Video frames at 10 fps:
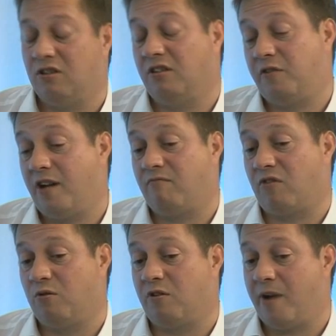look, if you haven't
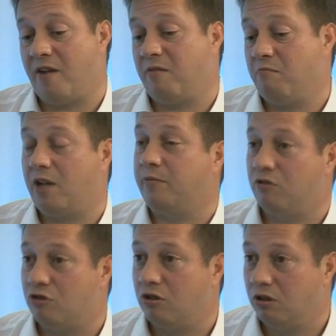thought about it, maybe
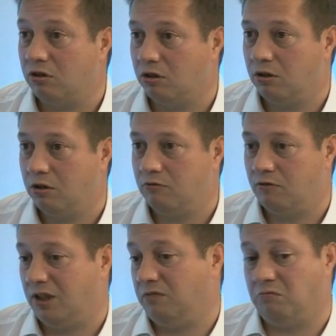you should,
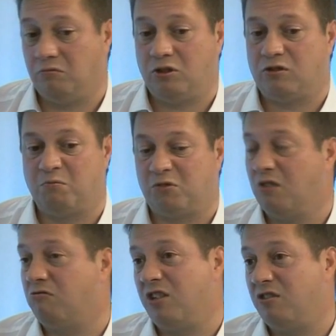right? There's some
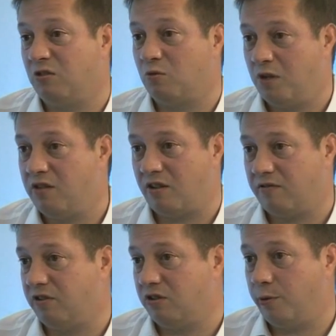good reasons, we
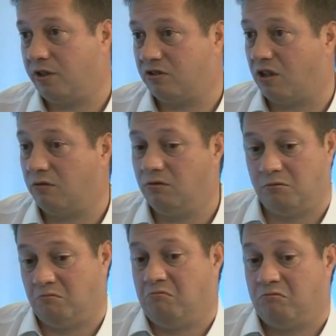think, for doing so.
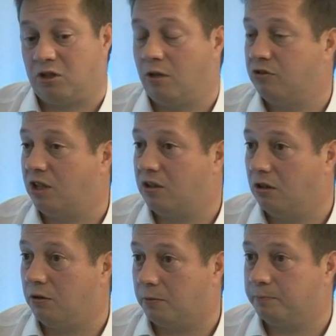Go and take a
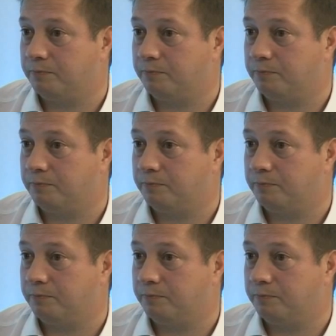look.